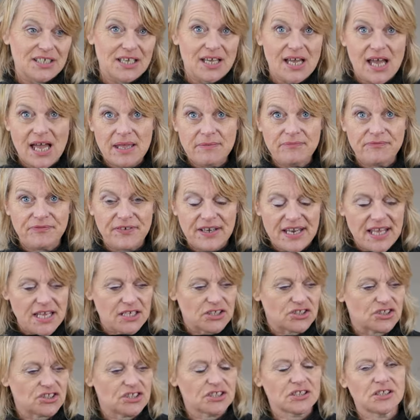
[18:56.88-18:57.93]
I'm
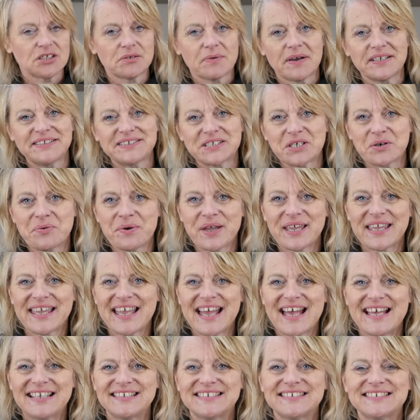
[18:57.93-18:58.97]
finished. Quite a quick
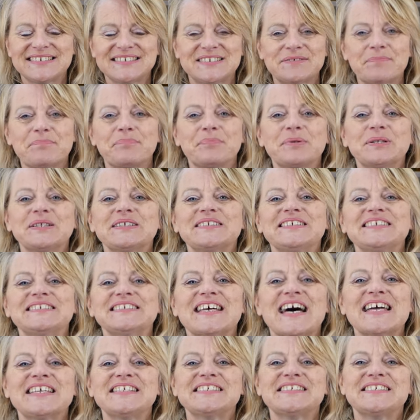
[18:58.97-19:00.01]
and simple
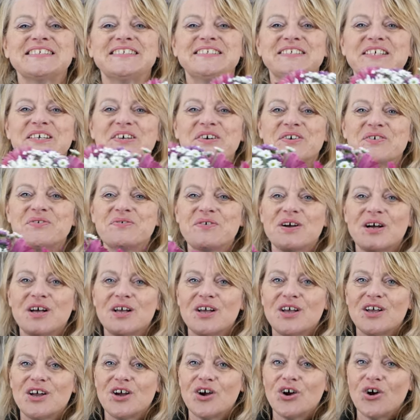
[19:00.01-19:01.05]
design to do.
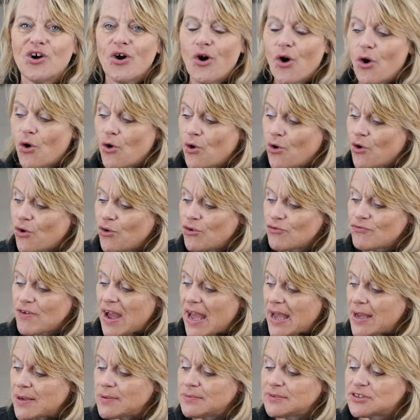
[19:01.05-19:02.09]
All
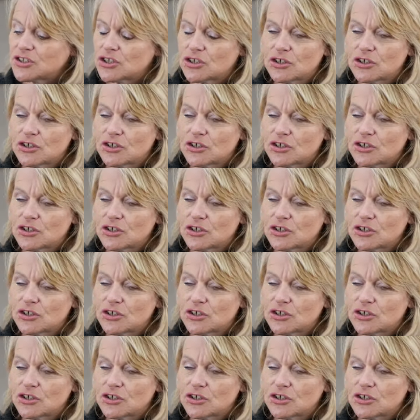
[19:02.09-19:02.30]
round